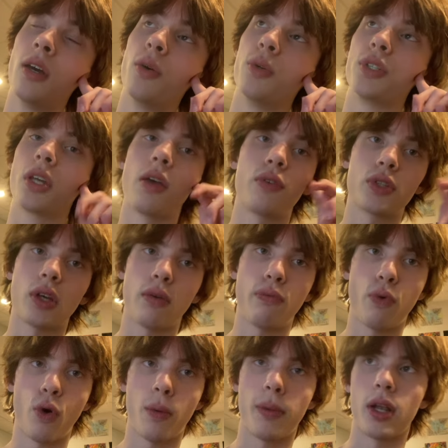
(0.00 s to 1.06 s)
which gave us
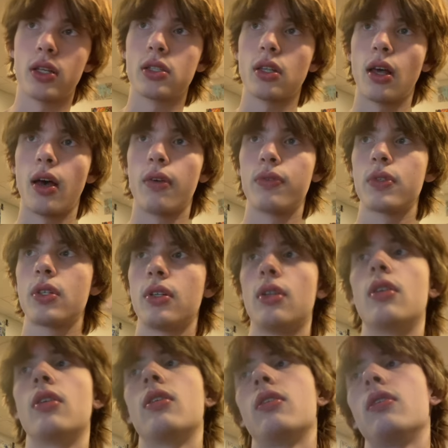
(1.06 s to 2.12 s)
4 minutes left
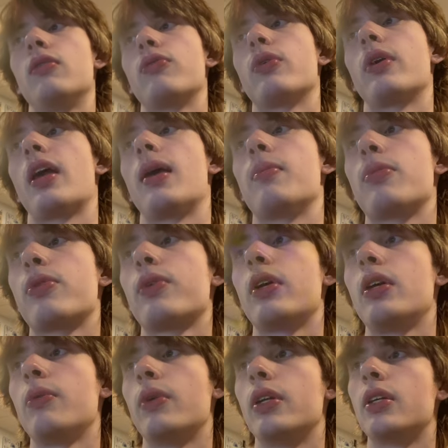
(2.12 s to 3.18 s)
for game
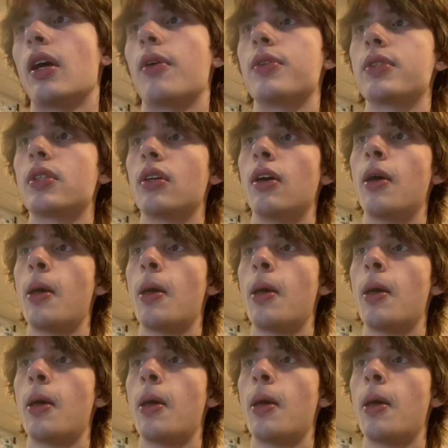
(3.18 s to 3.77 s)
3, which I was